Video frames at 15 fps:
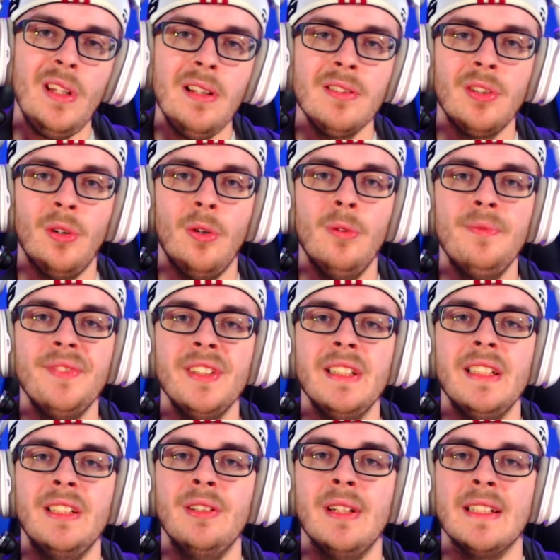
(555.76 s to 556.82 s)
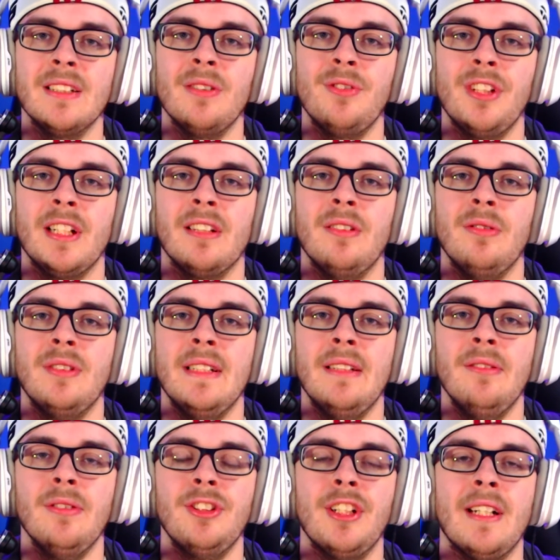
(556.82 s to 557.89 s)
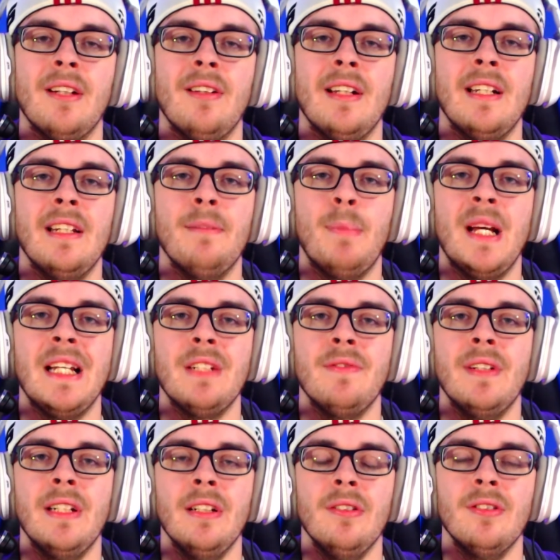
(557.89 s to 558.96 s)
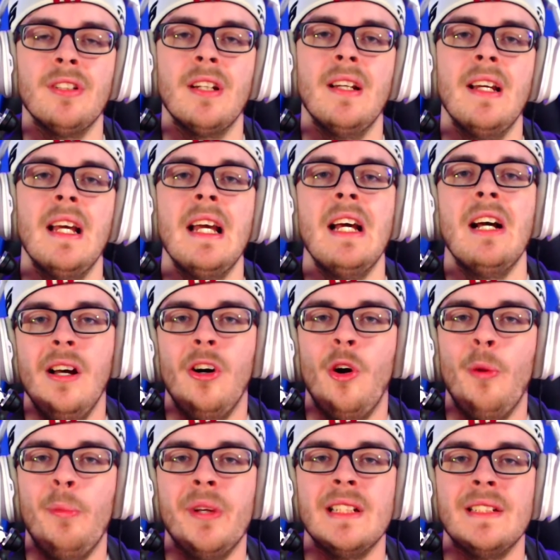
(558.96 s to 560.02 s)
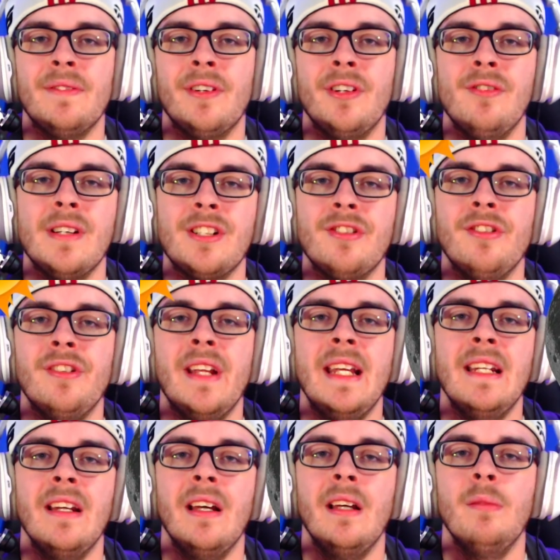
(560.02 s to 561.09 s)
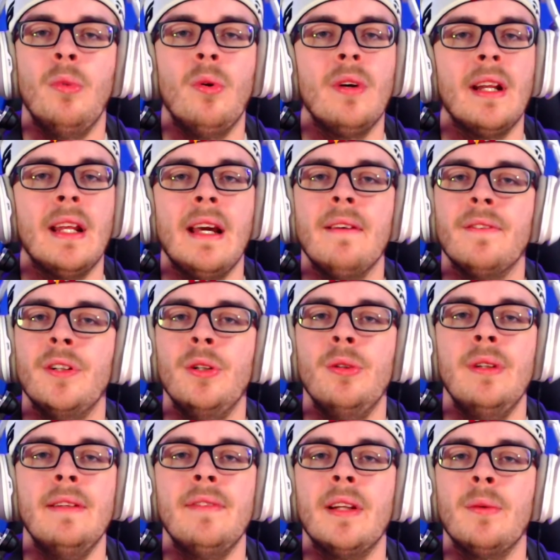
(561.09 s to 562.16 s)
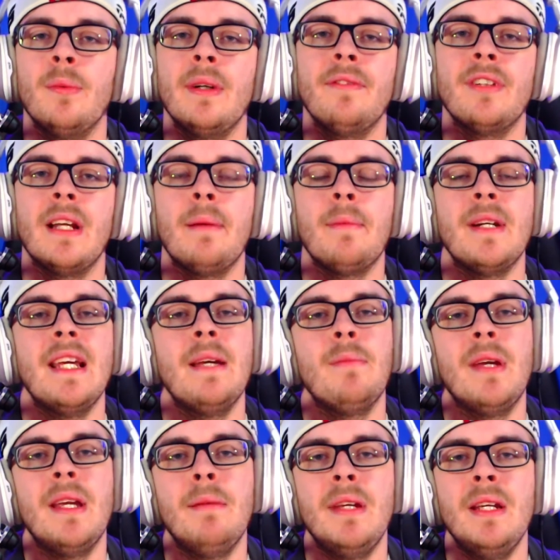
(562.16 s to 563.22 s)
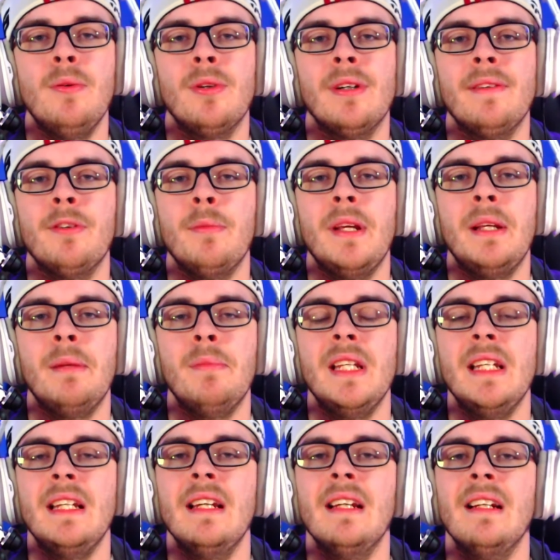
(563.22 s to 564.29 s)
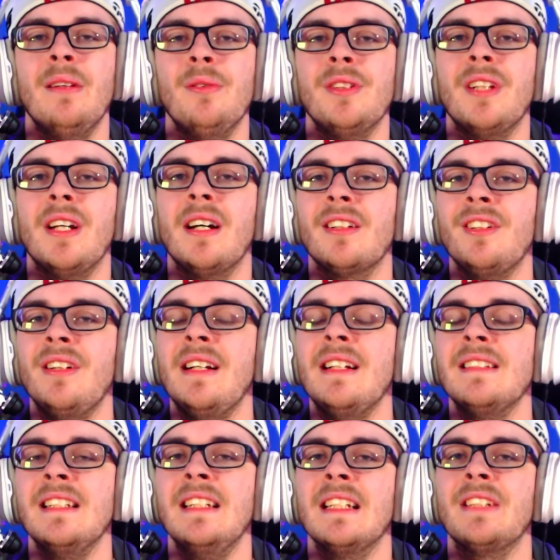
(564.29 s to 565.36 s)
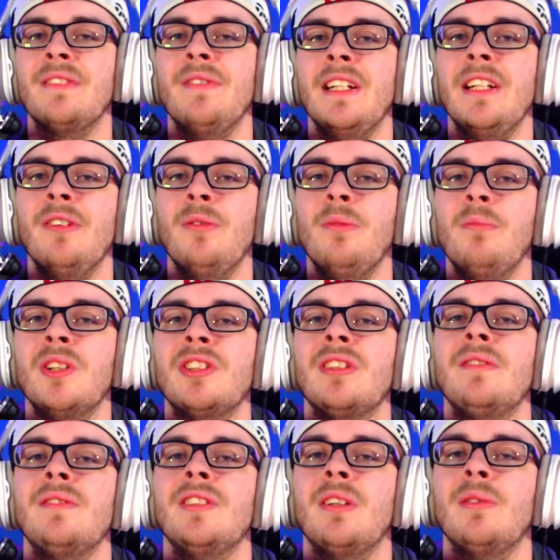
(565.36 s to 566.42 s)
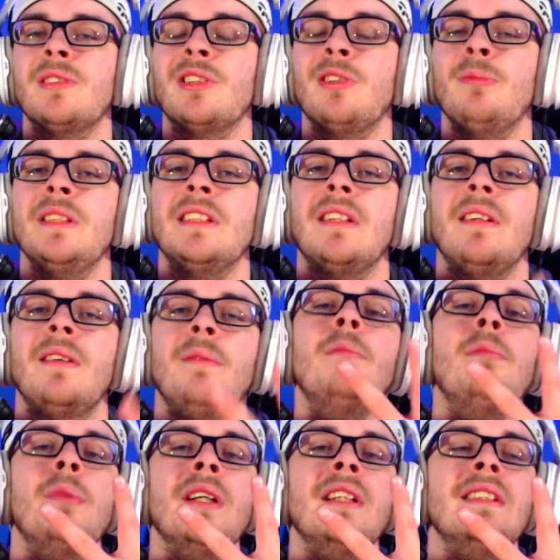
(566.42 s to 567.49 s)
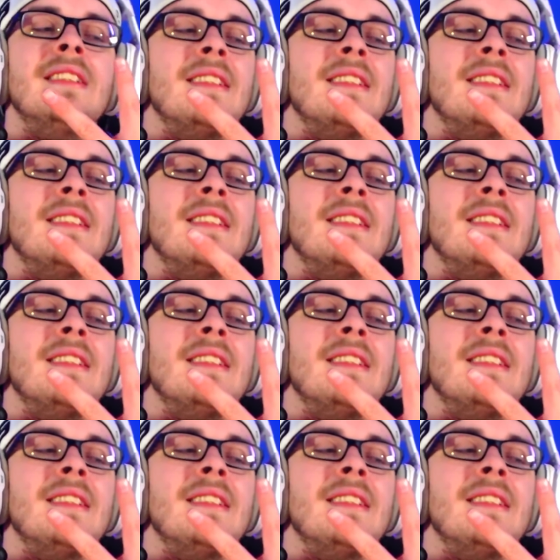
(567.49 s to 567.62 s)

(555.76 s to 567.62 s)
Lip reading: So hopefully you guys go check those out. Check out any of the past videos. Hope you guys have a good rest of your day, night, morning, afternoon, evening, whatever time of day it may be, wherever you may be. And I will talk to you guys in the next video. Much love as always, homies. Peace.